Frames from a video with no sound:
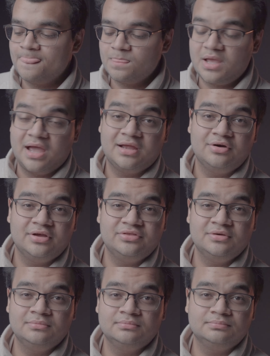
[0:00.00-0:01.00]
I grade
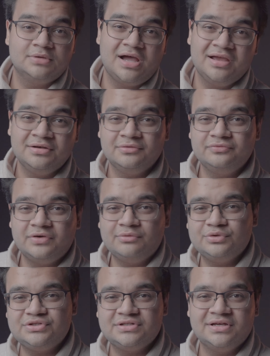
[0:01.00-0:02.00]
them kind of, I
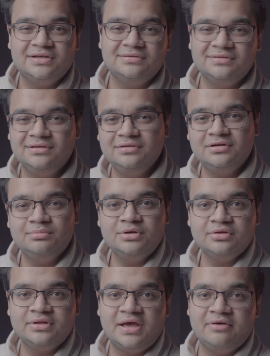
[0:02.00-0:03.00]
would say, a little bit
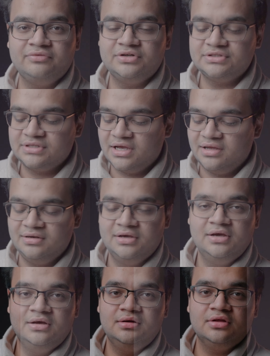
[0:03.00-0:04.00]
on the heavier side.
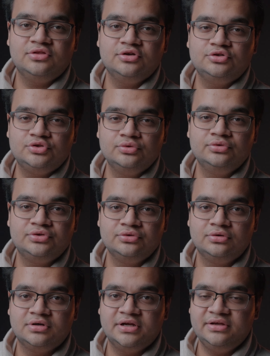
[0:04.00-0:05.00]
Nothing too
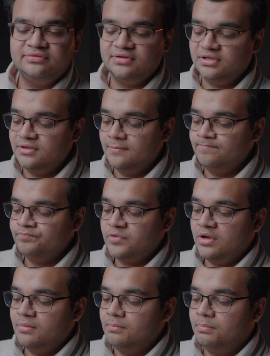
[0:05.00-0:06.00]
crazy,
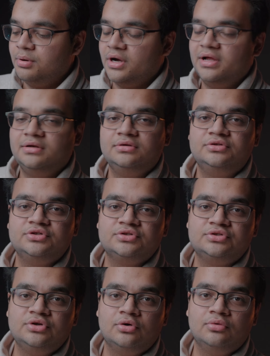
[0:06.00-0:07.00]
but
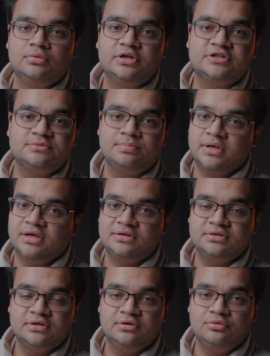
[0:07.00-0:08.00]
just don't
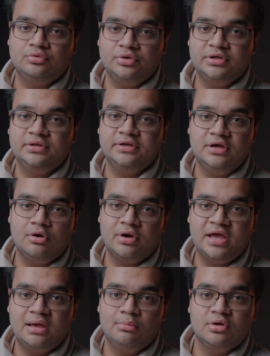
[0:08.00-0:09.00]
expect to really go
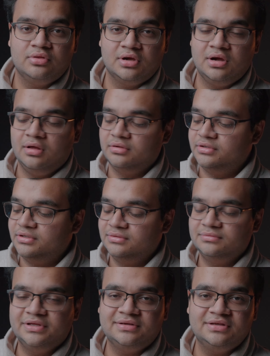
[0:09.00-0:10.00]
ham on the color.
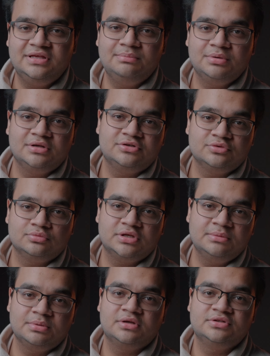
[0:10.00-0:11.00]
Like keep it
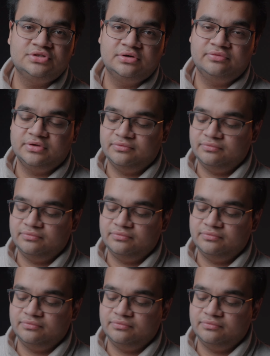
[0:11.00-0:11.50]
conservative,